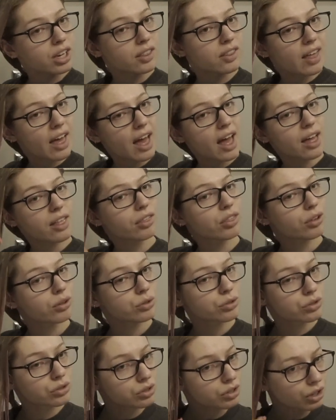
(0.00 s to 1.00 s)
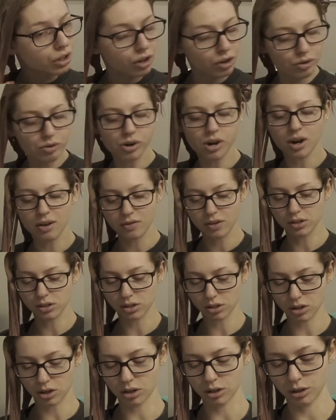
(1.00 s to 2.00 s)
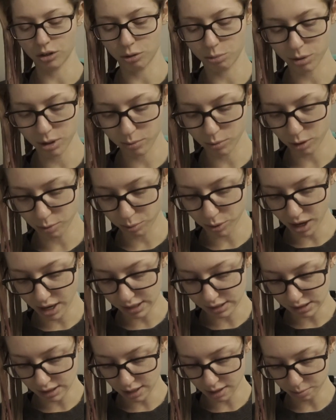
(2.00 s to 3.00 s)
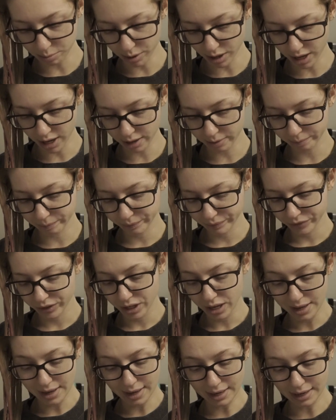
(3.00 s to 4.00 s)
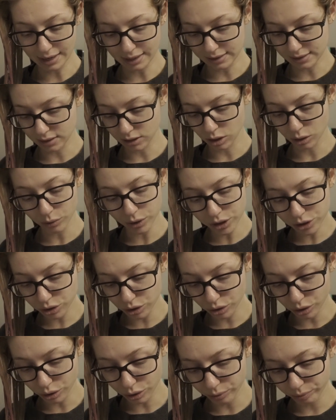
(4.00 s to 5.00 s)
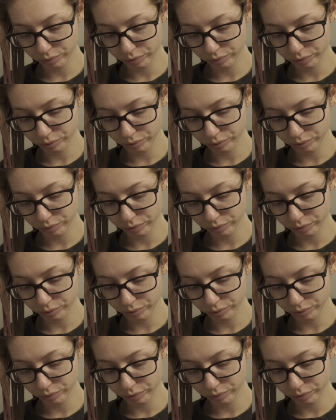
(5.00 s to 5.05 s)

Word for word: in that, those, you know, obviously are a little bit more pricey, but it is an original.